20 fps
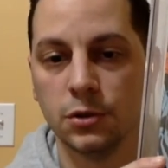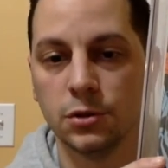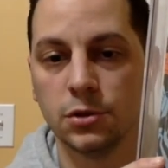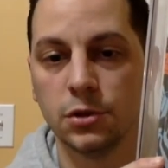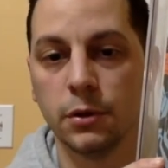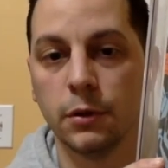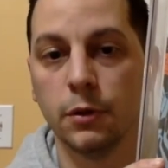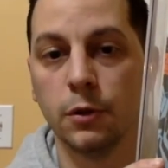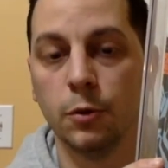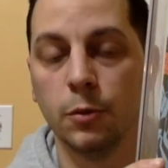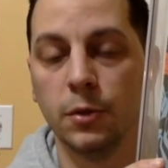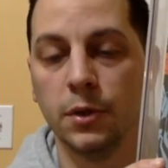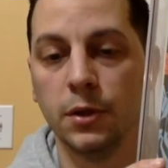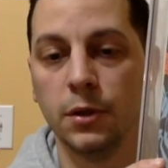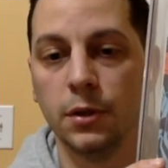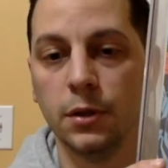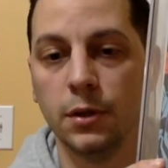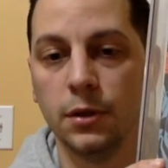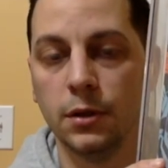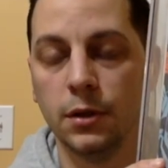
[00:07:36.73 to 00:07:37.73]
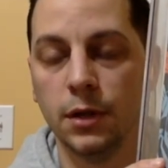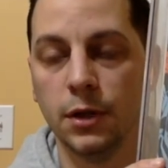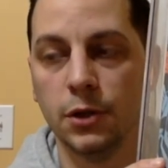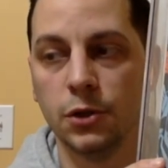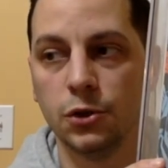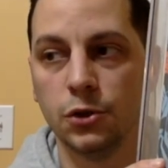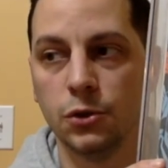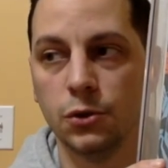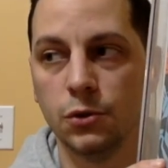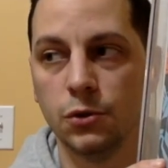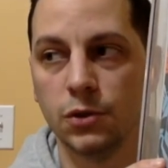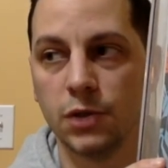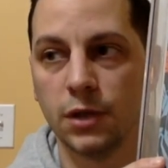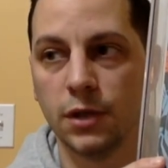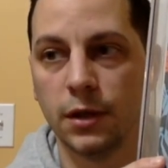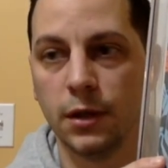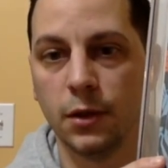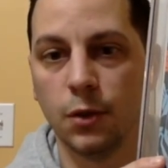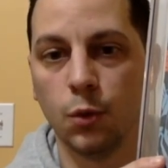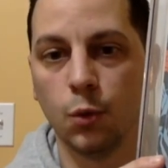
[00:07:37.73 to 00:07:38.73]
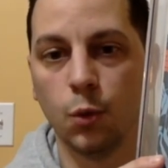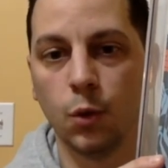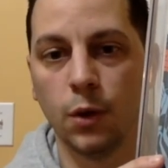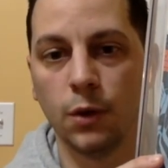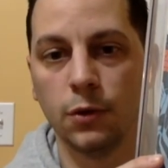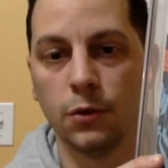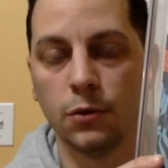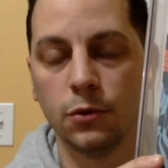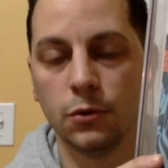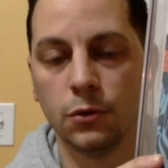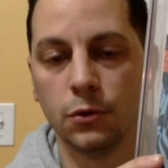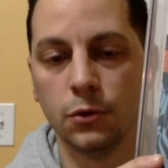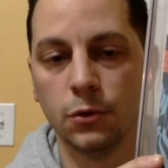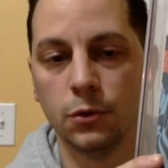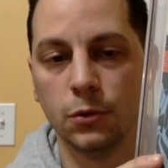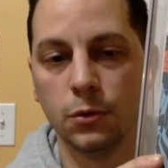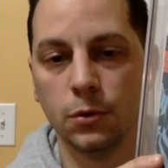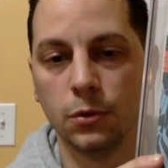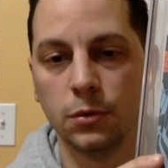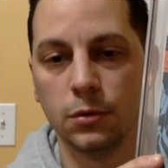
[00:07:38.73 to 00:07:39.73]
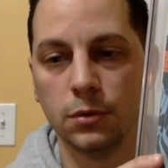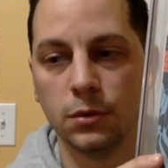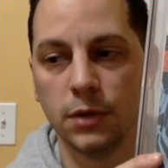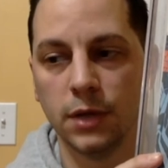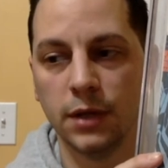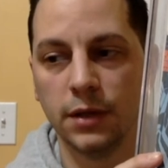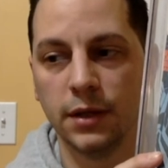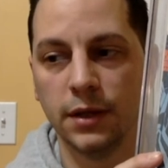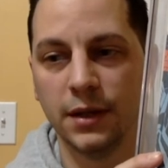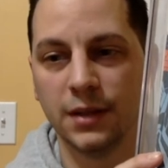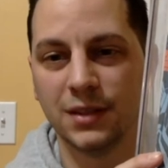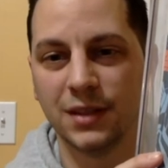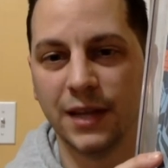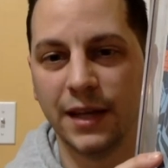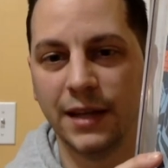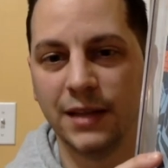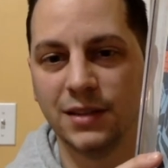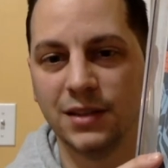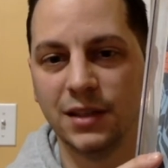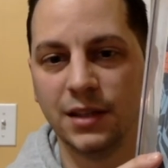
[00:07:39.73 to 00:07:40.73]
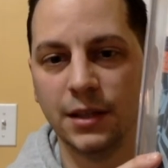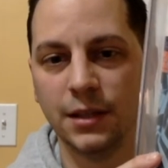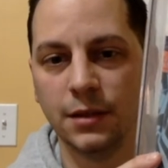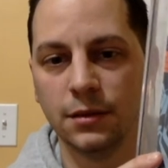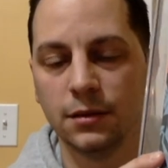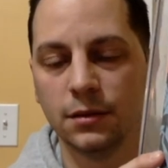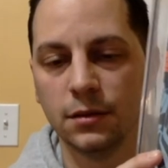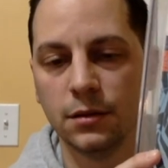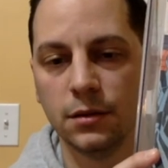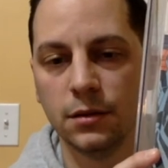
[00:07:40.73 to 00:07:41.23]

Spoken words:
So it'll be issues, I think, 1 through, I think it's 18.